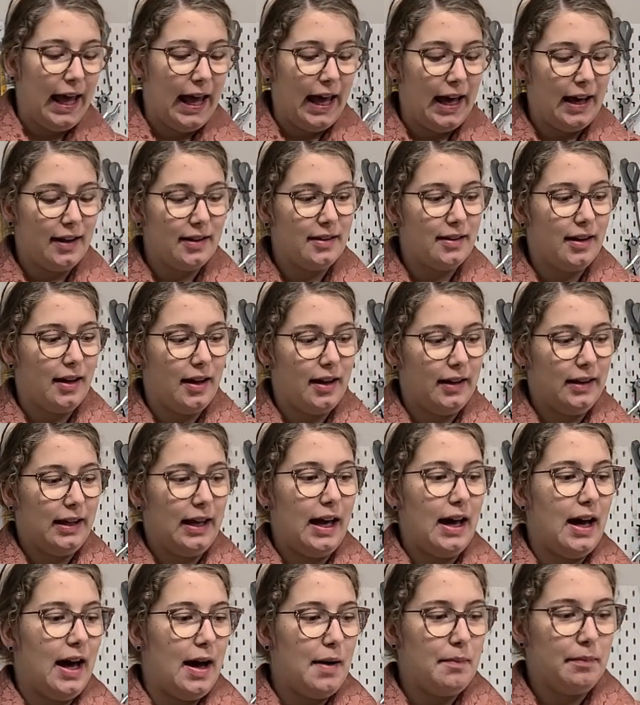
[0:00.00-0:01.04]
And
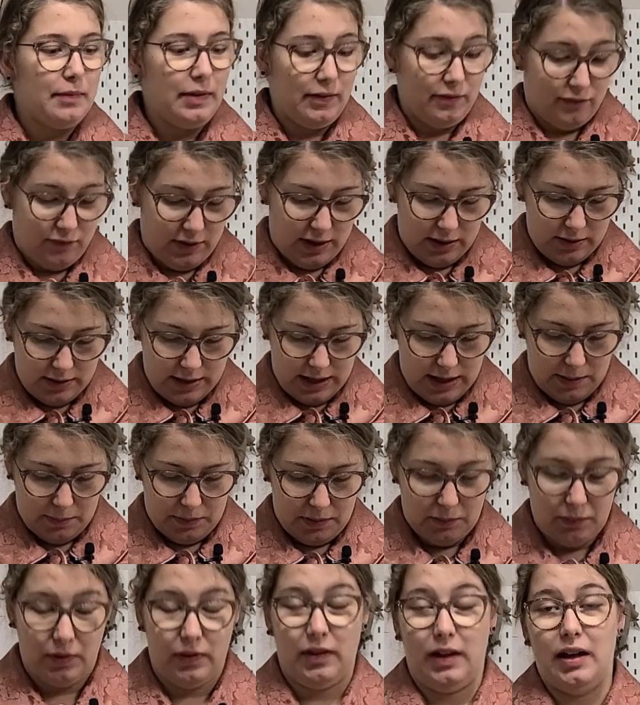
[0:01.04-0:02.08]
yeah, I'm very
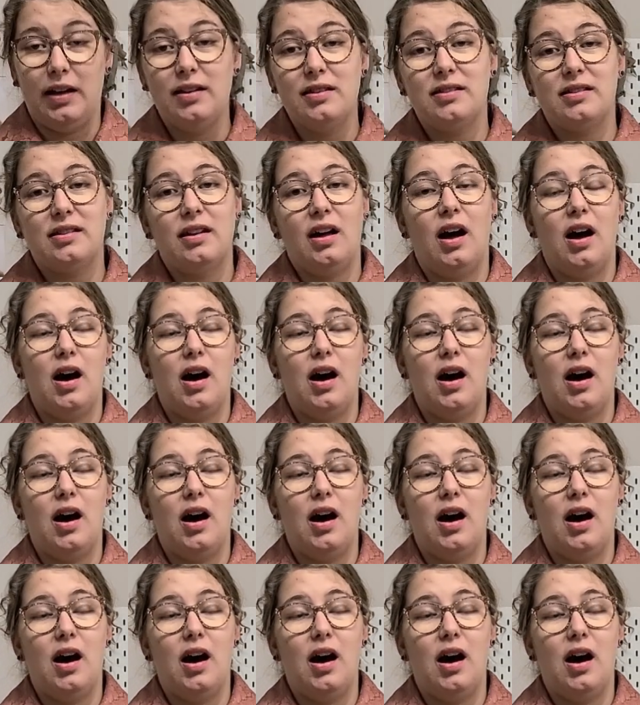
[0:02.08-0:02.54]
happy with this.